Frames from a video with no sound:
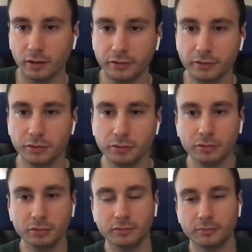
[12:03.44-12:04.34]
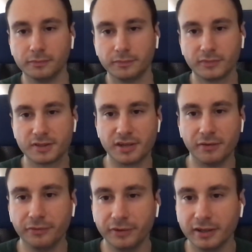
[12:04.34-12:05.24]
do
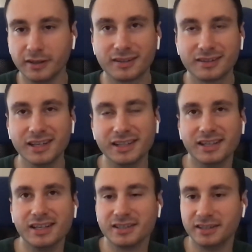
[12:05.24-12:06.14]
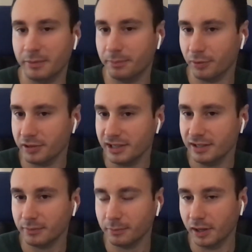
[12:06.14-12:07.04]
something not as an
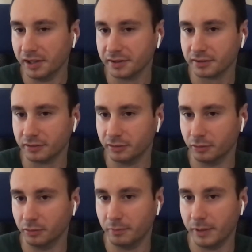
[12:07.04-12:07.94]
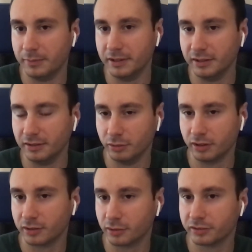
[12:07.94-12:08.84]
employee, but maybe
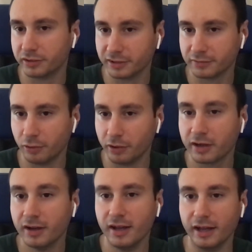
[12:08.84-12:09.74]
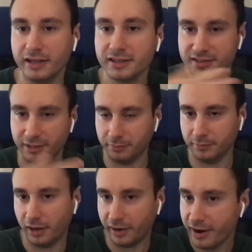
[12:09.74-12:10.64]
doing a contract work in some
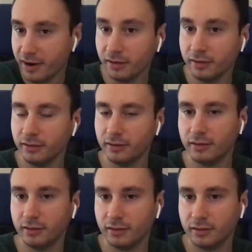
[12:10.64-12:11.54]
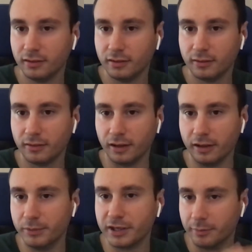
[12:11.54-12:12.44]
area
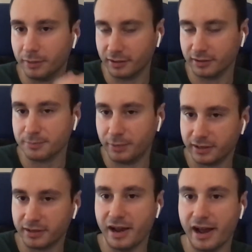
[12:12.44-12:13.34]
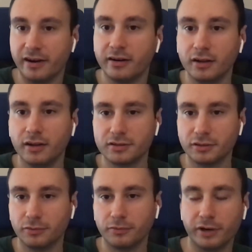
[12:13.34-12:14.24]
and becoming expert there.
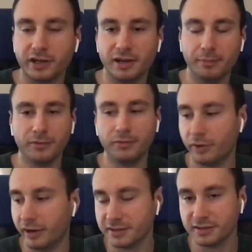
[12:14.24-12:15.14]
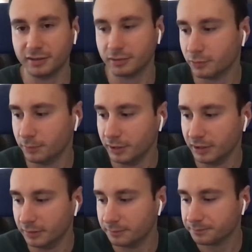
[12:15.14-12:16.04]
So, for example, for us, it could be